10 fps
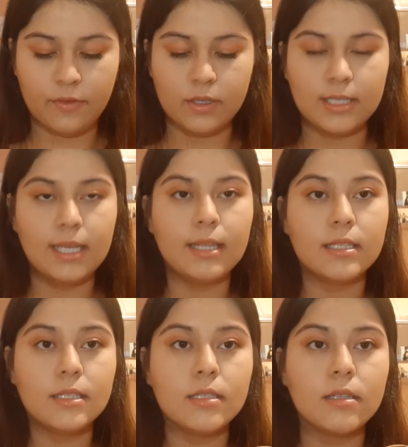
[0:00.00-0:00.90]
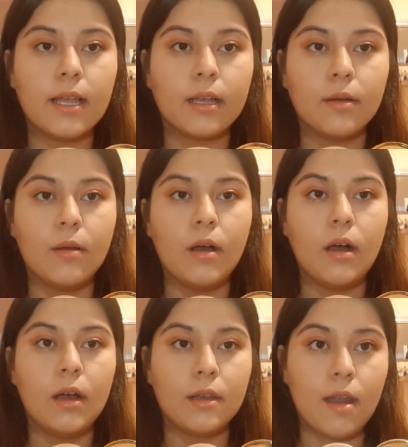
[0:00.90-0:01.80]
you see, this is like
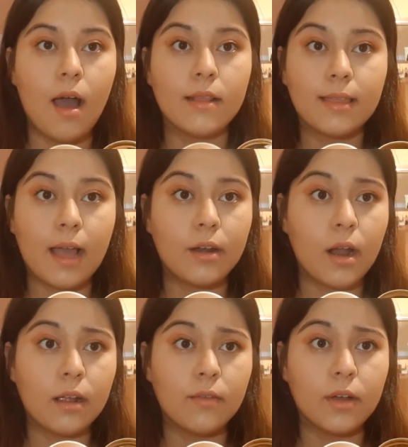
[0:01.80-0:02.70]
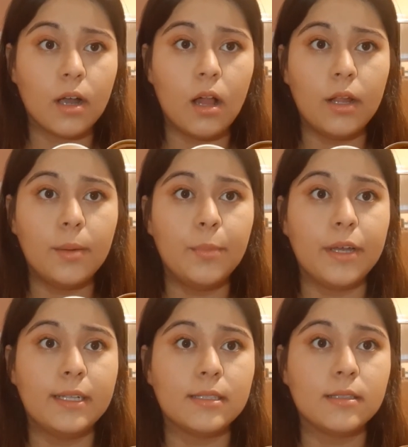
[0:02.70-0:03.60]
not that dark of a color,
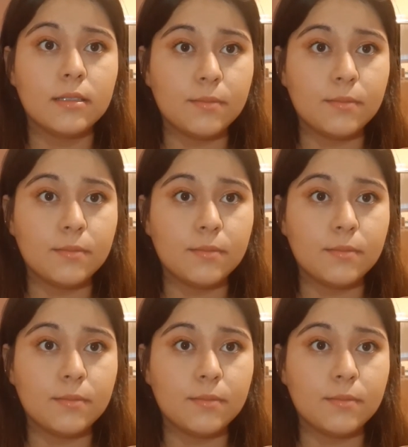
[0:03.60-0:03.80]
but it's